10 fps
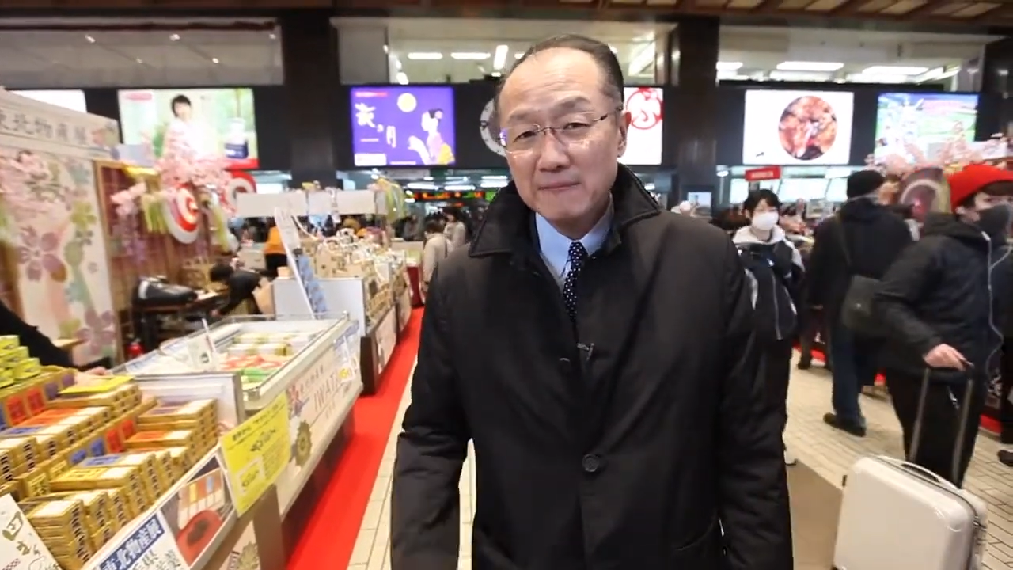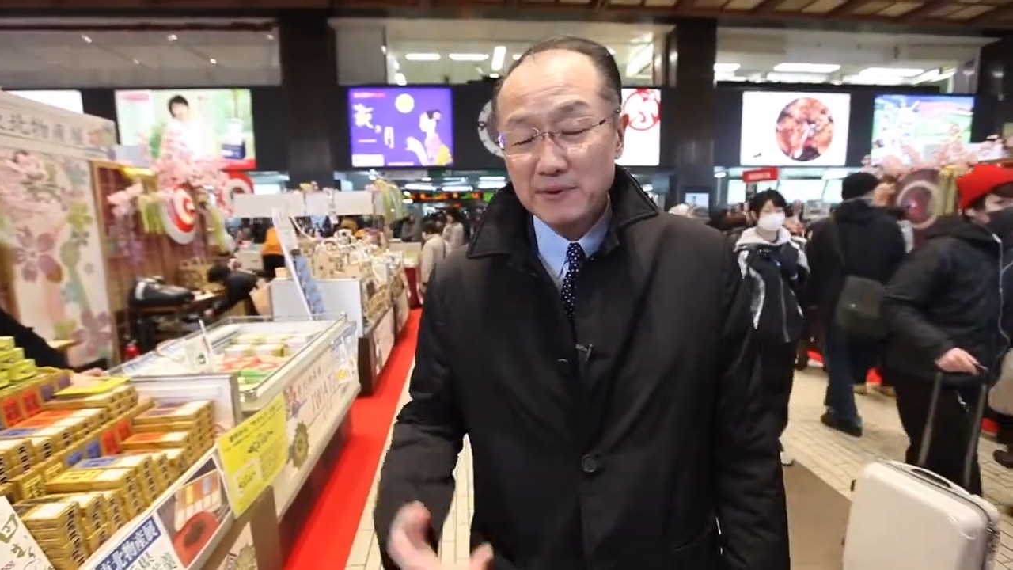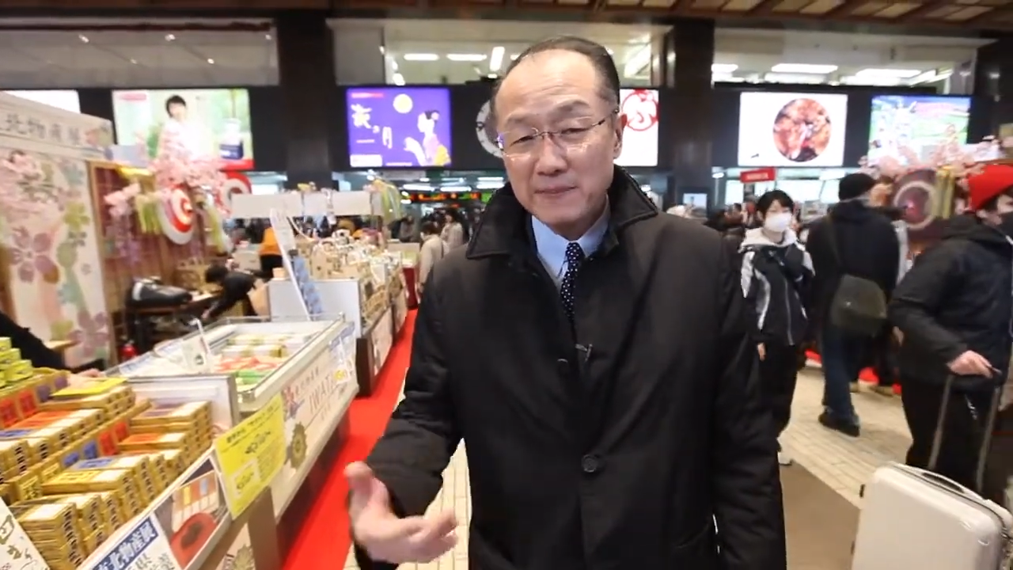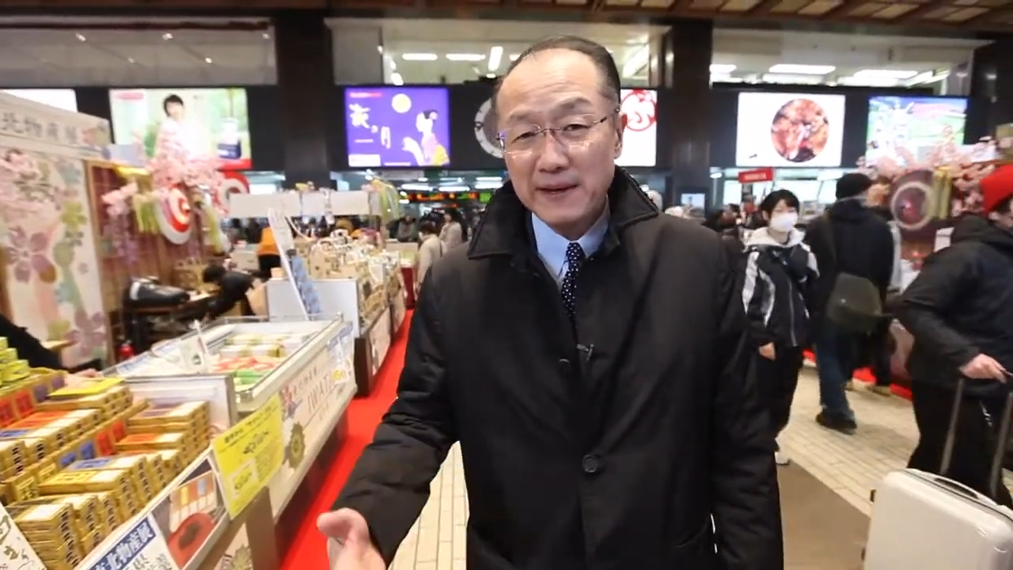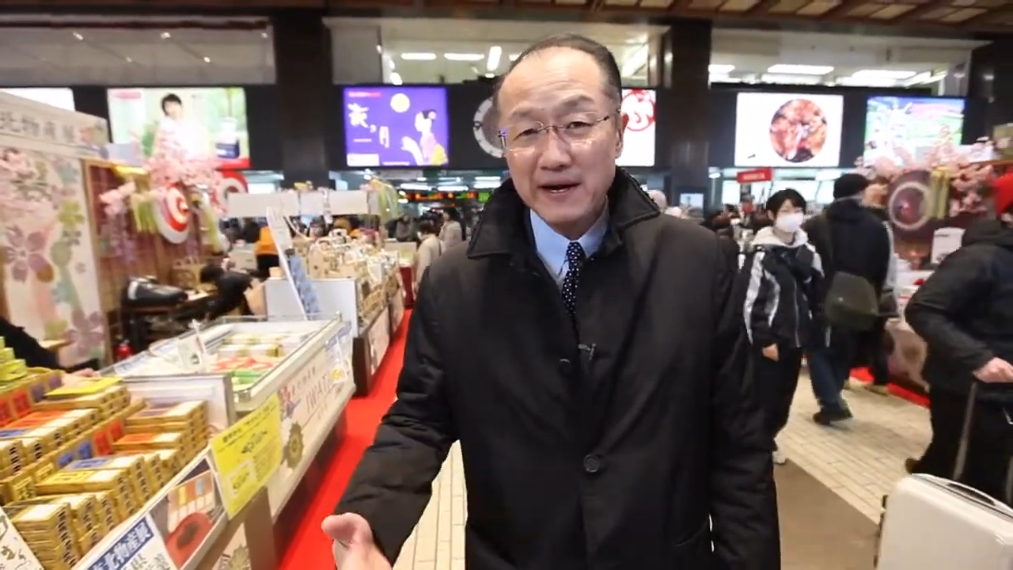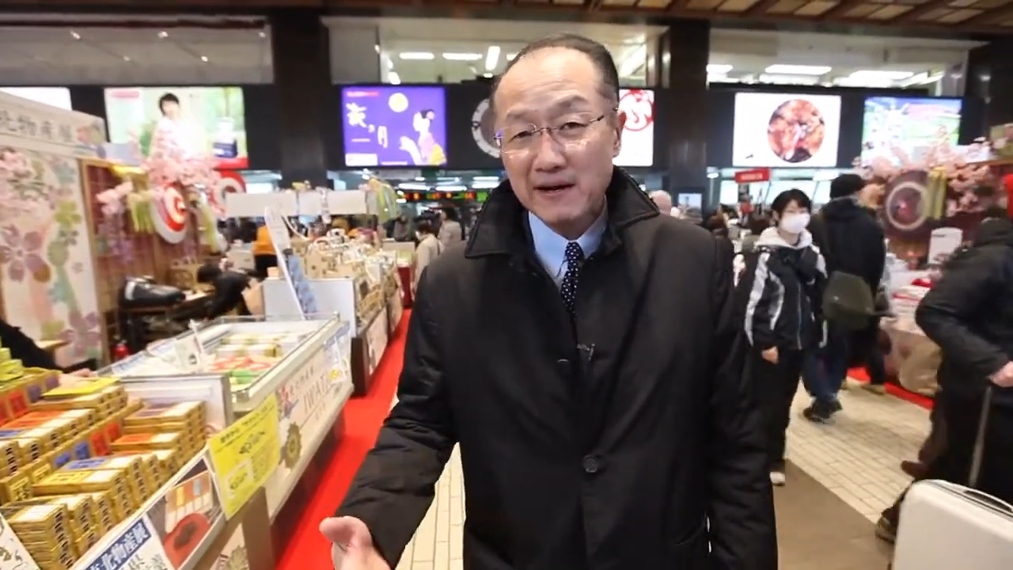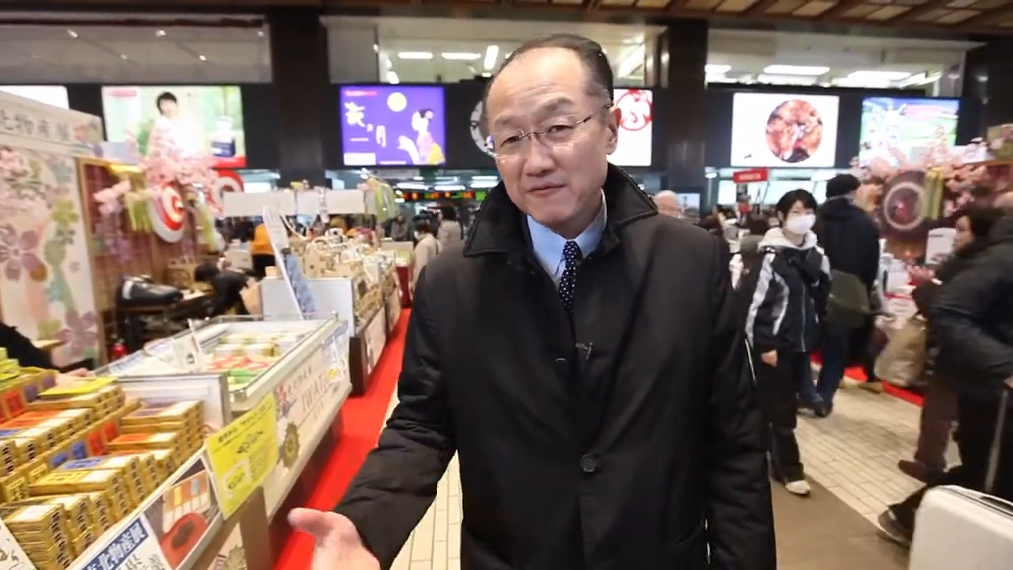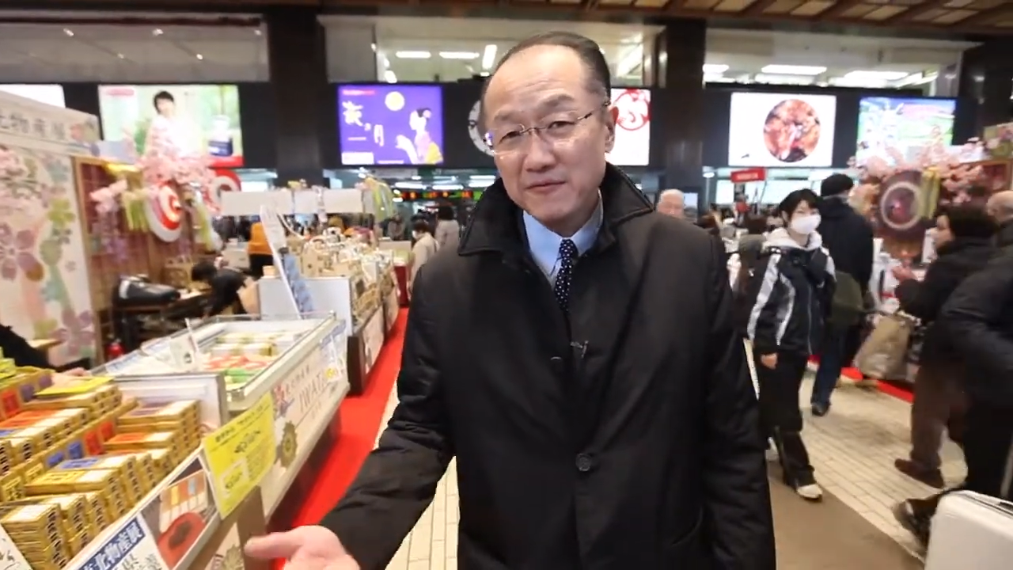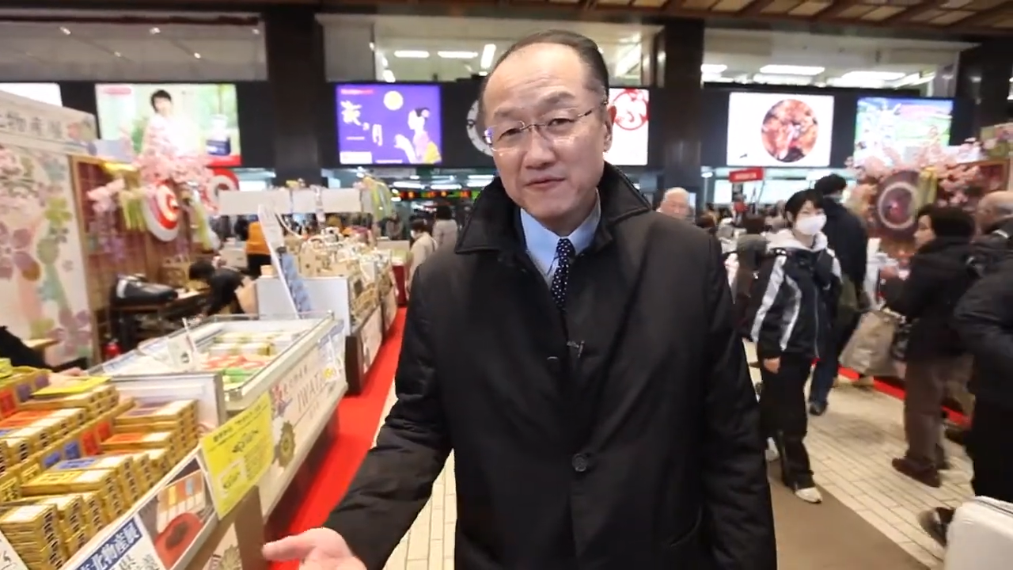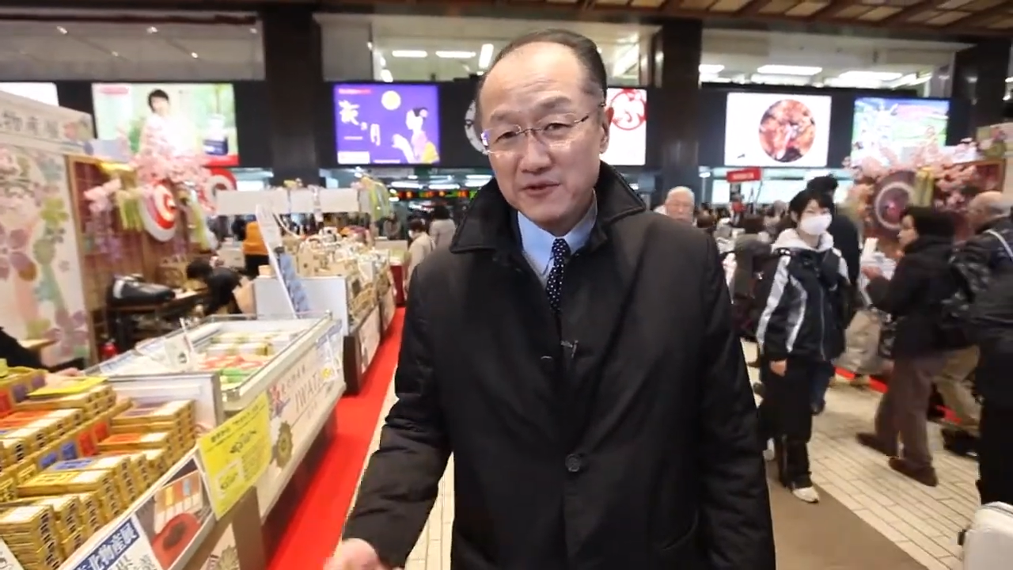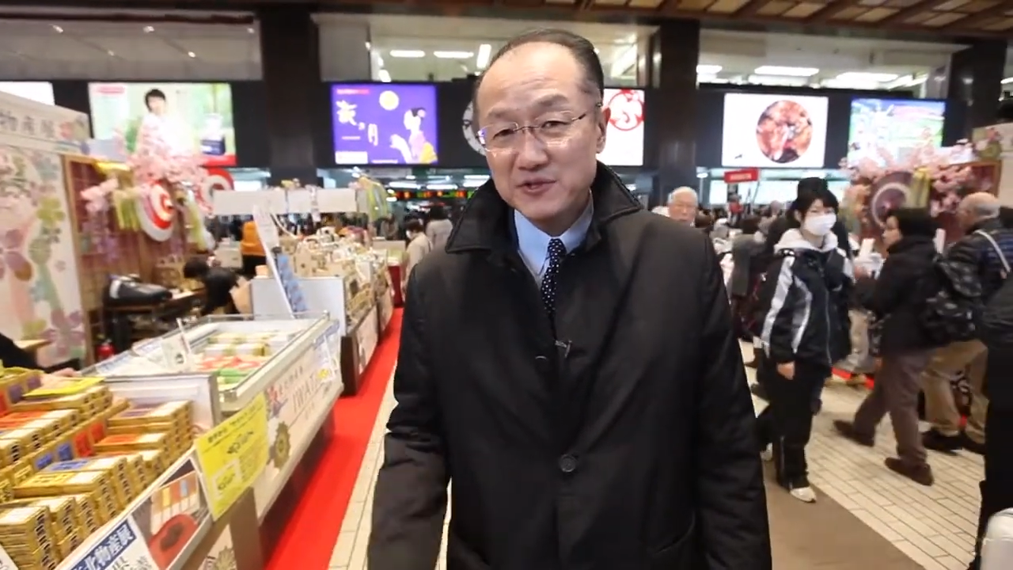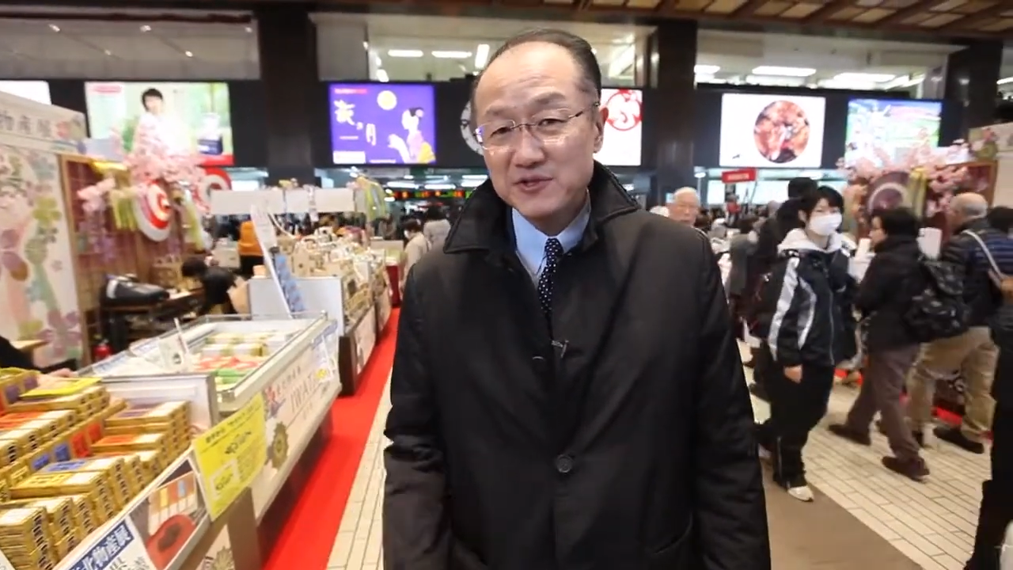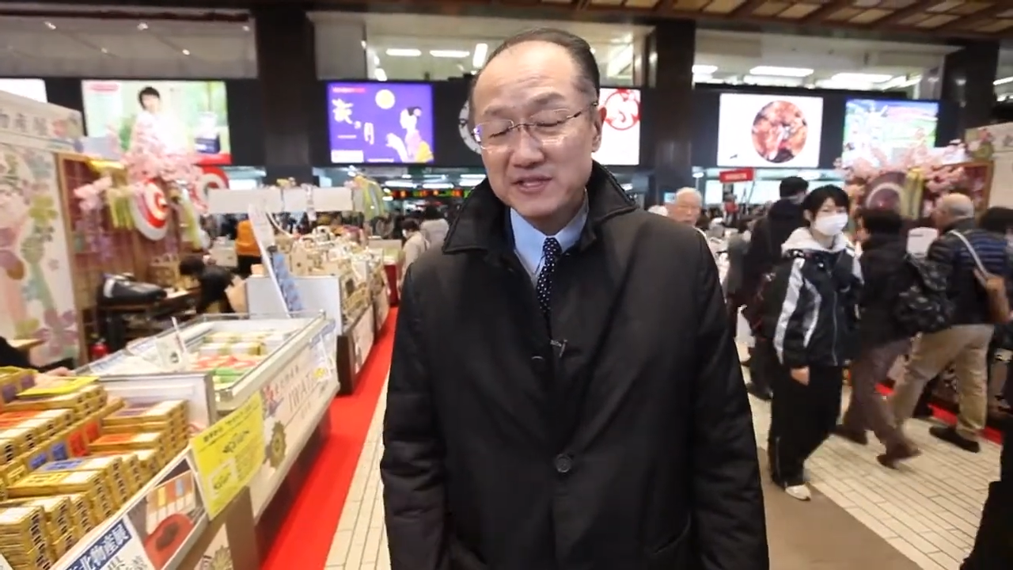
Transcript: prepare for future